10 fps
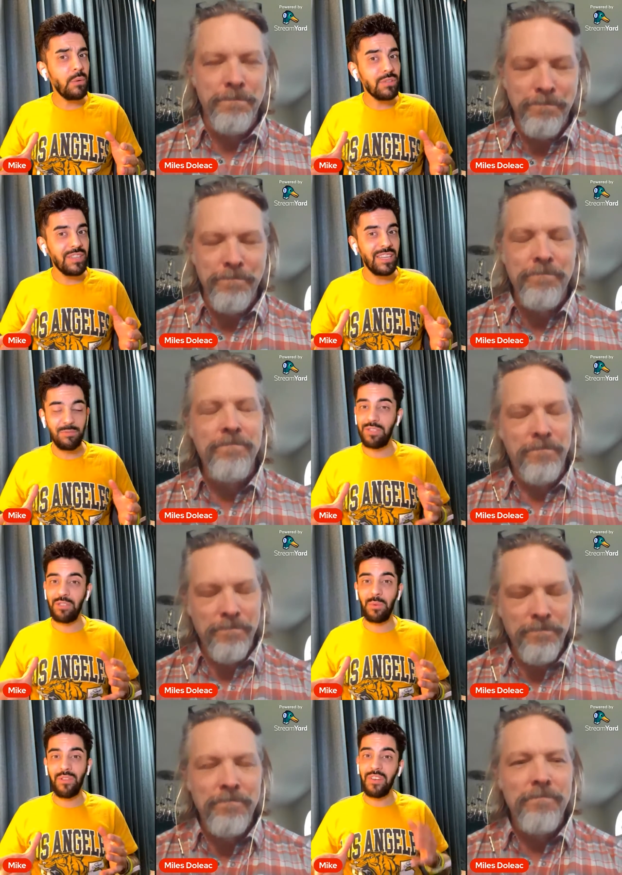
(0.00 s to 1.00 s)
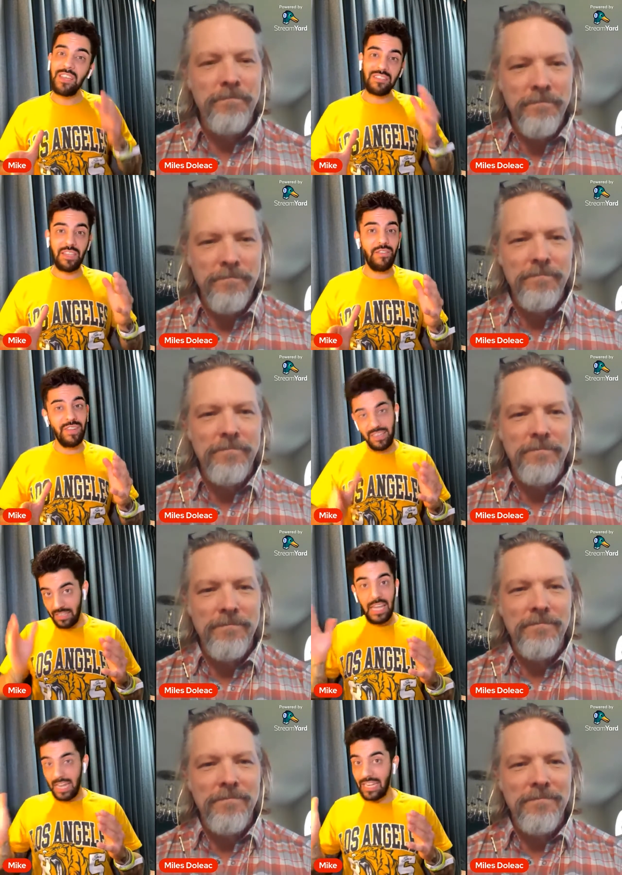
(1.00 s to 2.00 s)
Speaker 1: well, mm. I would say, especially with Seven
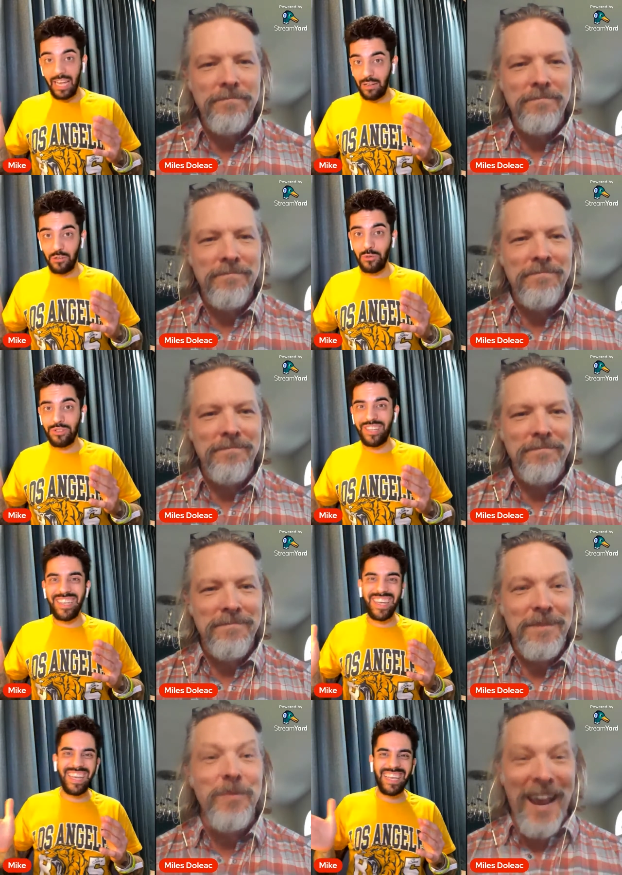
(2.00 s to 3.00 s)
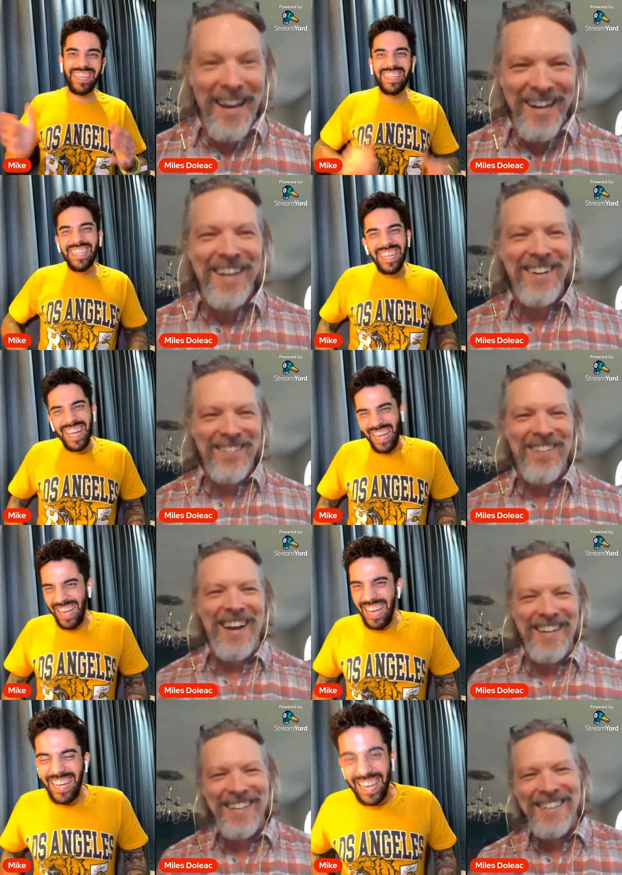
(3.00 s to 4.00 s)
and Indiana Jones. Right,
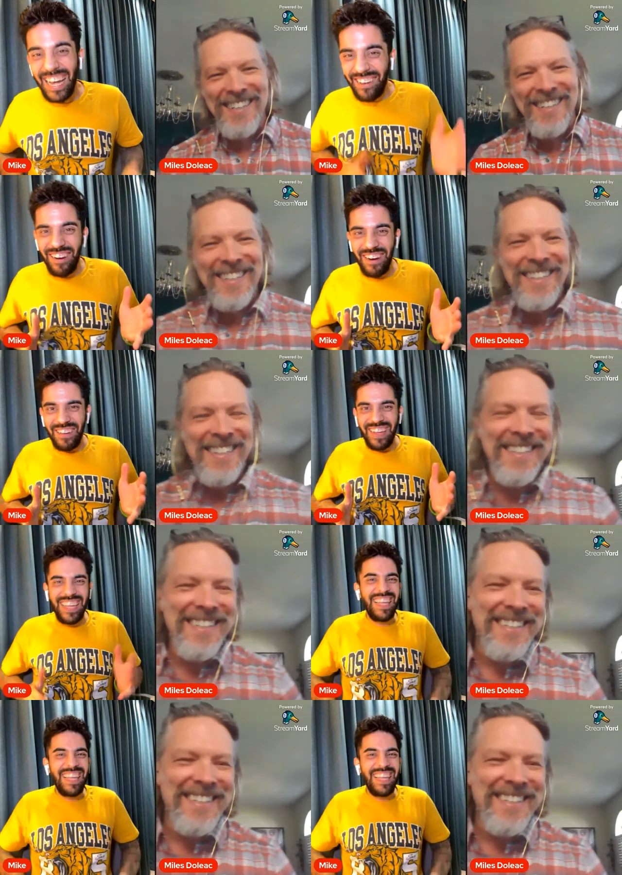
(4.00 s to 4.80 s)
right. Yeah, right.